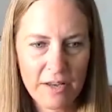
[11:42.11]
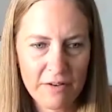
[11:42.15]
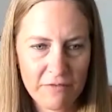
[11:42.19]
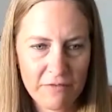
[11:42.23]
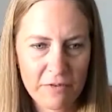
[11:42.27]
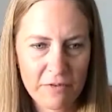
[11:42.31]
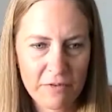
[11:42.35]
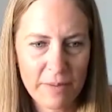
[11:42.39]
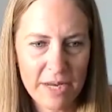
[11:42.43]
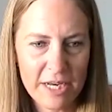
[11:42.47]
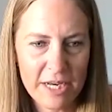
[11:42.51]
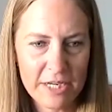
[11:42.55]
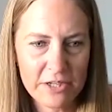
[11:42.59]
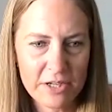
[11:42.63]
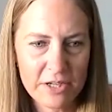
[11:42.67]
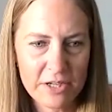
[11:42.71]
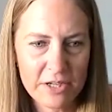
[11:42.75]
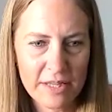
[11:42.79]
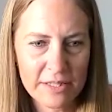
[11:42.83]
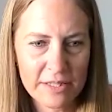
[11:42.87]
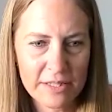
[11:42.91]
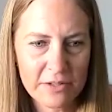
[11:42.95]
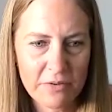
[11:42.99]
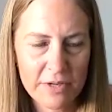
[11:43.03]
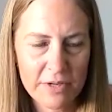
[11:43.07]

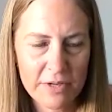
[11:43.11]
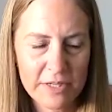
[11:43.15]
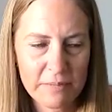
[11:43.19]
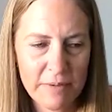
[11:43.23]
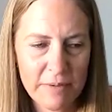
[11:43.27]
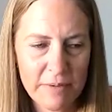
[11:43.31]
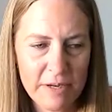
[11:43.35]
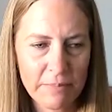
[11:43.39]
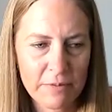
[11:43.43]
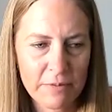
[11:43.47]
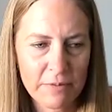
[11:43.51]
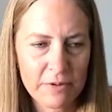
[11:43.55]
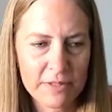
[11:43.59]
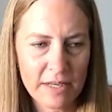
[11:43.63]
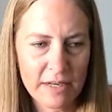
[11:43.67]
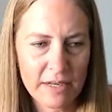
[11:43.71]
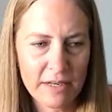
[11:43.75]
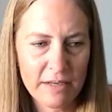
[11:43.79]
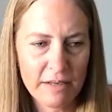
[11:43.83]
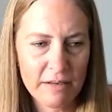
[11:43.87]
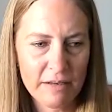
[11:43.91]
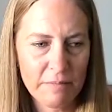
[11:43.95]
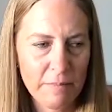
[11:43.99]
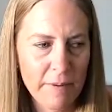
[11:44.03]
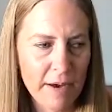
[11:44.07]
information that's going to be
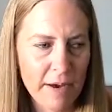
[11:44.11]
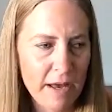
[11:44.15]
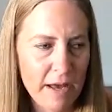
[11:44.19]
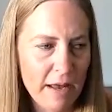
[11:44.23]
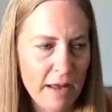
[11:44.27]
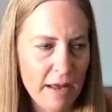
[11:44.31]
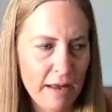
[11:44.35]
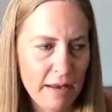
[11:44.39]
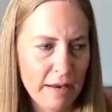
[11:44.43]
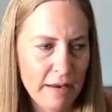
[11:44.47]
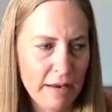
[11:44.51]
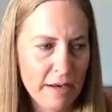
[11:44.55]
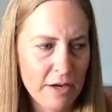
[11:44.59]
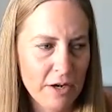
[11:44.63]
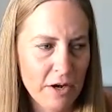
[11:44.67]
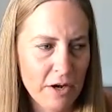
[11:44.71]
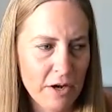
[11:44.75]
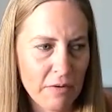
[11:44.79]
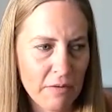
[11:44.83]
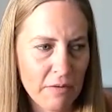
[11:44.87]
presented by,